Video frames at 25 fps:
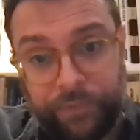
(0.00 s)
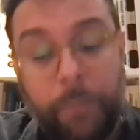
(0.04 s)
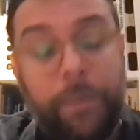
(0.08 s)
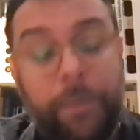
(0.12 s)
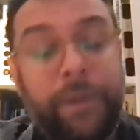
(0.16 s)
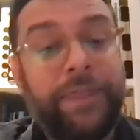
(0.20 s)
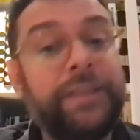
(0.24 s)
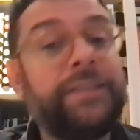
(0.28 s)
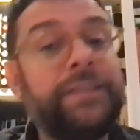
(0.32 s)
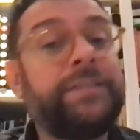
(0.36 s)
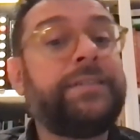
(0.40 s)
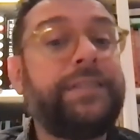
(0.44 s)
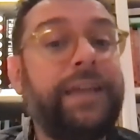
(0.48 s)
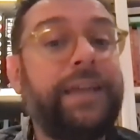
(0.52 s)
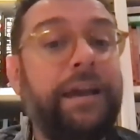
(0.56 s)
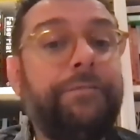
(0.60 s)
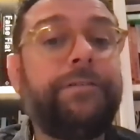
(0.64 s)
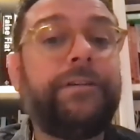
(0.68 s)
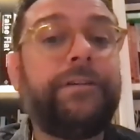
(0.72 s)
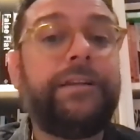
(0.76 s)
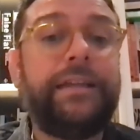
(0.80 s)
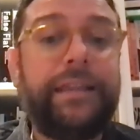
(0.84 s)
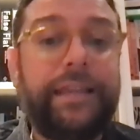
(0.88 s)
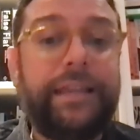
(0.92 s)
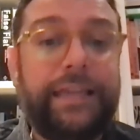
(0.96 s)
but this is
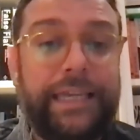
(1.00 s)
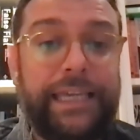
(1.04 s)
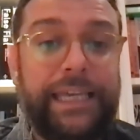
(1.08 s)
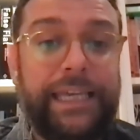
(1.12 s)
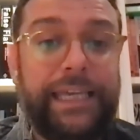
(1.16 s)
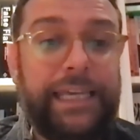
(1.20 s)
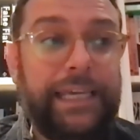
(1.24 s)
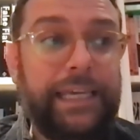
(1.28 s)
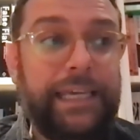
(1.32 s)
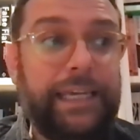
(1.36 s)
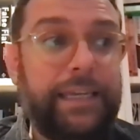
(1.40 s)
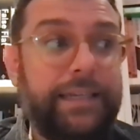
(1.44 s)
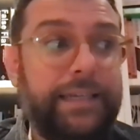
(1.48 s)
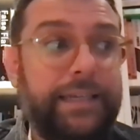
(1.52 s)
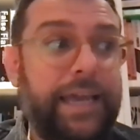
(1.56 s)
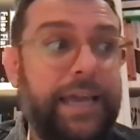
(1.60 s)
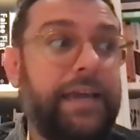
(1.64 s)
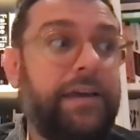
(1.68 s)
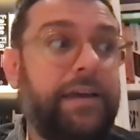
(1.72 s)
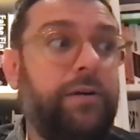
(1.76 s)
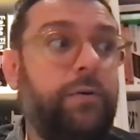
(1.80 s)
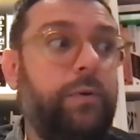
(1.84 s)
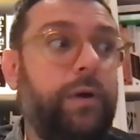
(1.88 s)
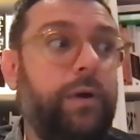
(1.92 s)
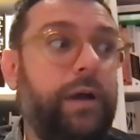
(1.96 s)
definitely the key
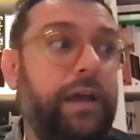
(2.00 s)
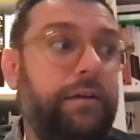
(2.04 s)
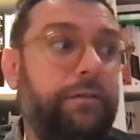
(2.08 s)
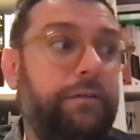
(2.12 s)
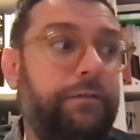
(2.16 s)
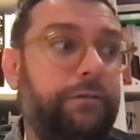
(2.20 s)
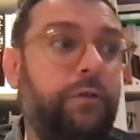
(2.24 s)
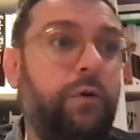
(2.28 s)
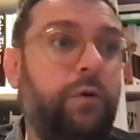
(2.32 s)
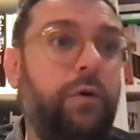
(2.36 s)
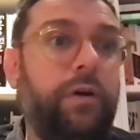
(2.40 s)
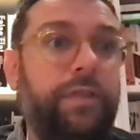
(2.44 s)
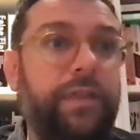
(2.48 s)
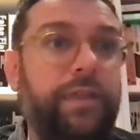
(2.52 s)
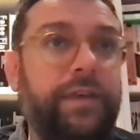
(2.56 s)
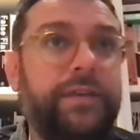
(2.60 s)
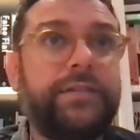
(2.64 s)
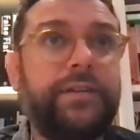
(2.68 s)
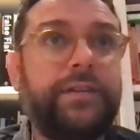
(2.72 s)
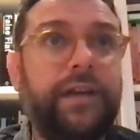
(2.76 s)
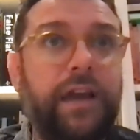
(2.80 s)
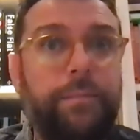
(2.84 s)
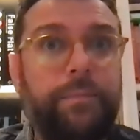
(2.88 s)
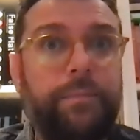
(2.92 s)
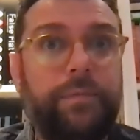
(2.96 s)
takeaway for this
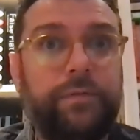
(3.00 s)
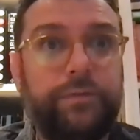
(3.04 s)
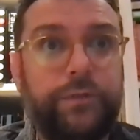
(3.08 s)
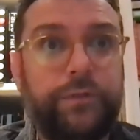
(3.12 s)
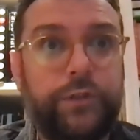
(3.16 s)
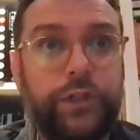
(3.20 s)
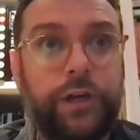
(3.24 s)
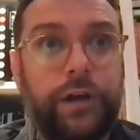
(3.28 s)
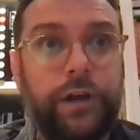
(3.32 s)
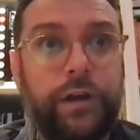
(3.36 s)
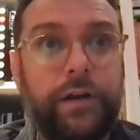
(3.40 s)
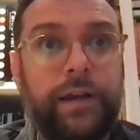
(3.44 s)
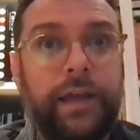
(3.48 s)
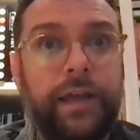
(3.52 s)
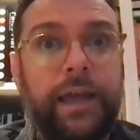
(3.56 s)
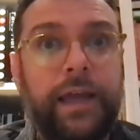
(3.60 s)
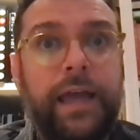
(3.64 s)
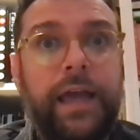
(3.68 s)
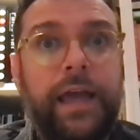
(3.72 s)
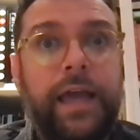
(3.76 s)
type of chart